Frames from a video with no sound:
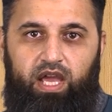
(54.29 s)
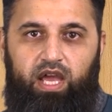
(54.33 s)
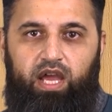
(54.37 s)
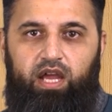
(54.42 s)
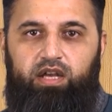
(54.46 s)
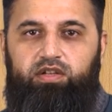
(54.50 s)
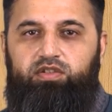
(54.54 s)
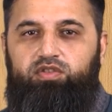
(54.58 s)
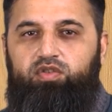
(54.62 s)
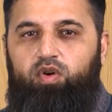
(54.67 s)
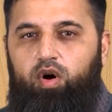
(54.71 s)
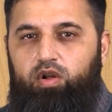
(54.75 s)
It
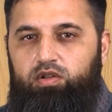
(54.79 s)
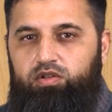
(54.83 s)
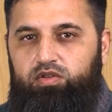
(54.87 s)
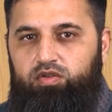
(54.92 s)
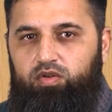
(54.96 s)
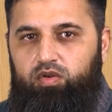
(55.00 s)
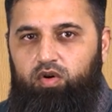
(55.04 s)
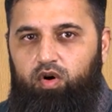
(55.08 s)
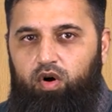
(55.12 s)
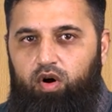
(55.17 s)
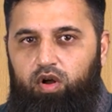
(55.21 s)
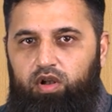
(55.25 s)
is
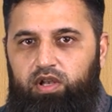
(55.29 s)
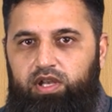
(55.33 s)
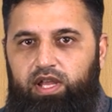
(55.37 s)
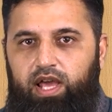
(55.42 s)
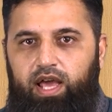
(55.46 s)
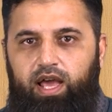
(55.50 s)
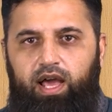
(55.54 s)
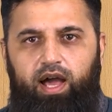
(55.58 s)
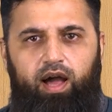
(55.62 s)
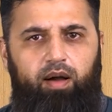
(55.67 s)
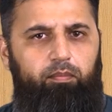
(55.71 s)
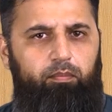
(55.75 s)
also called
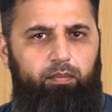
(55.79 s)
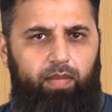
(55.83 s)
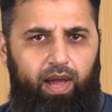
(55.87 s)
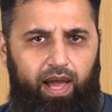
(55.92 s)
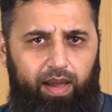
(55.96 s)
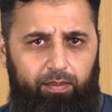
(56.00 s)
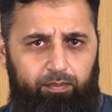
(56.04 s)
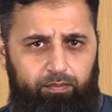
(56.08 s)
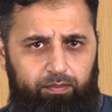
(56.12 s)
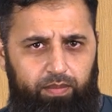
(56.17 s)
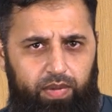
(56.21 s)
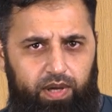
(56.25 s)
a
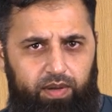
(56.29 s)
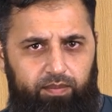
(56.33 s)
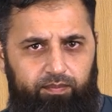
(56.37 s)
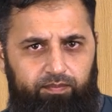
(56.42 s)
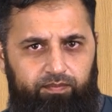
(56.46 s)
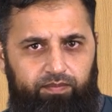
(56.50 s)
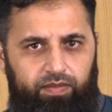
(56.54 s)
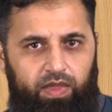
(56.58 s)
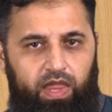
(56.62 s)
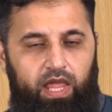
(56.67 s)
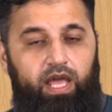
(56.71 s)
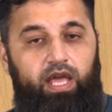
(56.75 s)
map,
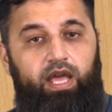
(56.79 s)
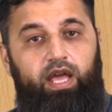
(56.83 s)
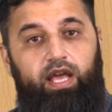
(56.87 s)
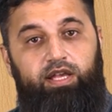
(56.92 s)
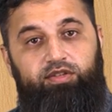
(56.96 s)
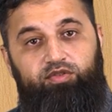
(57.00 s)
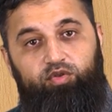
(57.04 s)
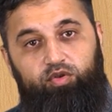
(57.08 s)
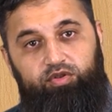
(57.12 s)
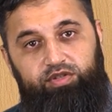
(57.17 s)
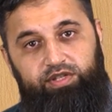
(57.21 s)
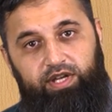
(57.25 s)

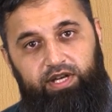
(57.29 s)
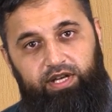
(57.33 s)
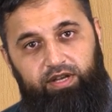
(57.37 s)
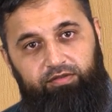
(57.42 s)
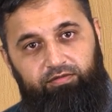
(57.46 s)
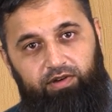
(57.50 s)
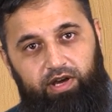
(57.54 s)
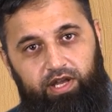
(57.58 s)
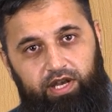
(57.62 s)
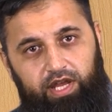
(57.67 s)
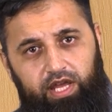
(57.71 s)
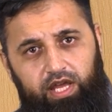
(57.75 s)
associative
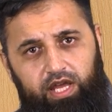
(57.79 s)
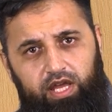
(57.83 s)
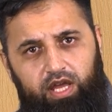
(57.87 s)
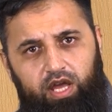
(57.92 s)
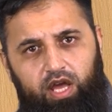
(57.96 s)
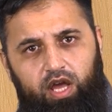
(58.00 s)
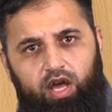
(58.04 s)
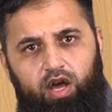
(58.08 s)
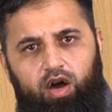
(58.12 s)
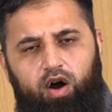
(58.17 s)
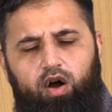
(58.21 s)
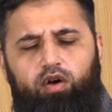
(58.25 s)
array,
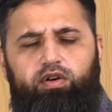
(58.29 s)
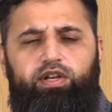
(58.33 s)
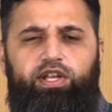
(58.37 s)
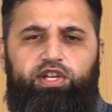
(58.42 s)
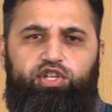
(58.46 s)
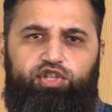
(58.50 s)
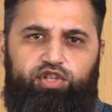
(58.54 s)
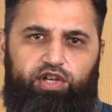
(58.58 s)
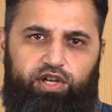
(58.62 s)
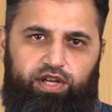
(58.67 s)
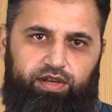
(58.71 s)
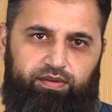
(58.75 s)
or
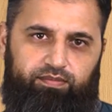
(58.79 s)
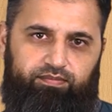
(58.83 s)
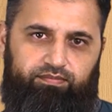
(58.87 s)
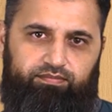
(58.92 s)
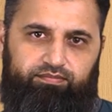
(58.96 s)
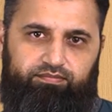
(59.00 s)
dictionary.